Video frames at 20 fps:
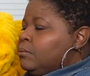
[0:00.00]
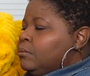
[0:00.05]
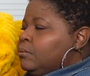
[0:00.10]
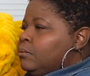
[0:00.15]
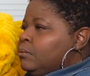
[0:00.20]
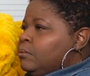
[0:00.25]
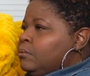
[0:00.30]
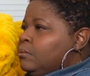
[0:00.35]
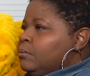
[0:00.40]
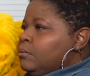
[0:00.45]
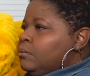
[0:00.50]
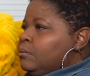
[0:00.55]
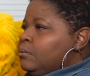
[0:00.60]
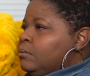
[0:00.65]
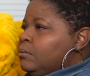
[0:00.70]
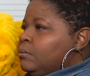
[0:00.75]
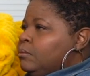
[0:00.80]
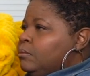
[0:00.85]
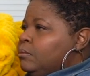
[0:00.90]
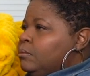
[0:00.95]

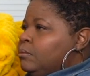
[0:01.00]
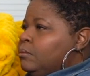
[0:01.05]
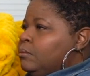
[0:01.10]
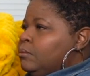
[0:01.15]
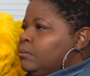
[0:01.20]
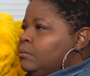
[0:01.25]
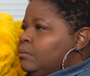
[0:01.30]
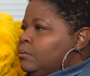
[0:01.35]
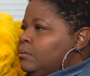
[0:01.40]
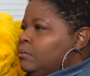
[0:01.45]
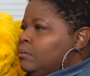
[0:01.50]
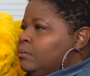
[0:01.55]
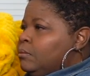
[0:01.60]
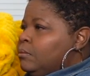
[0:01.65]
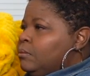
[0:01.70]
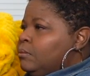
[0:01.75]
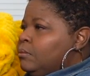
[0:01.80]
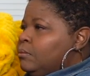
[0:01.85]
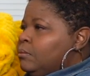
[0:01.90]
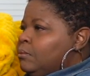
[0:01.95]

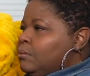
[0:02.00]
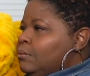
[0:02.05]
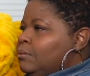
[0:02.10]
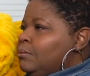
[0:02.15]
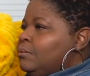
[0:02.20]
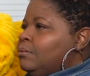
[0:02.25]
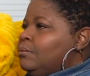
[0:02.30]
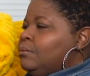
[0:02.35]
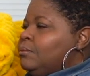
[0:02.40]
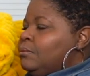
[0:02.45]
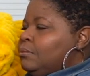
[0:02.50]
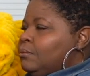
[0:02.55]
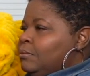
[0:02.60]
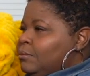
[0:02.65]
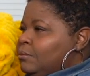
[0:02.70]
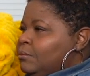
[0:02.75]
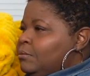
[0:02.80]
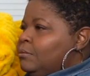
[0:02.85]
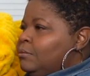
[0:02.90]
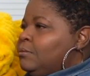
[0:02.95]

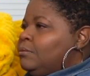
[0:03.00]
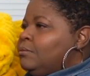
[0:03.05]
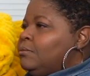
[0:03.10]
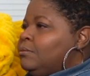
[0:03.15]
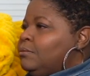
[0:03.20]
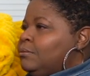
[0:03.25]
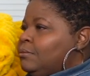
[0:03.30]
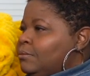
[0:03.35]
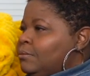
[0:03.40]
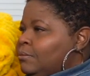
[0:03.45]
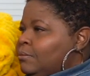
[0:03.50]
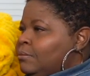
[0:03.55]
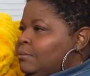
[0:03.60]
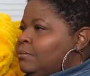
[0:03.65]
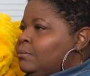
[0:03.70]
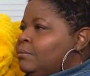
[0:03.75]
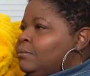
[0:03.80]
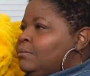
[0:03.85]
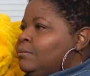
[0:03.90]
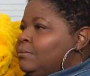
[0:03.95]

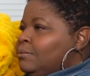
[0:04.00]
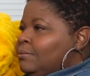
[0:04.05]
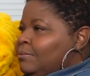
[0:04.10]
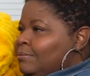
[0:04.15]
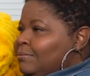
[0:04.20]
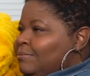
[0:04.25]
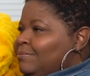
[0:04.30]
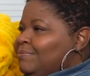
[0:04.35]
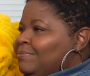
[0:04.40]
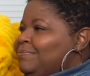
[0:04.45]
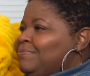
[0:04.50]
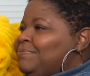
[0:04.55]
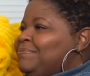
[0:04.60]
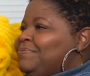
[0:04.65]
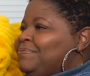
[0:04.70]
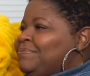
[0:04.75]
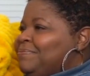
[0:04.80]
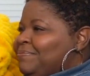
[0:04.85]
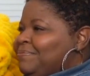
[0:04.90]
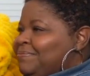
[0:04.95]
(silent)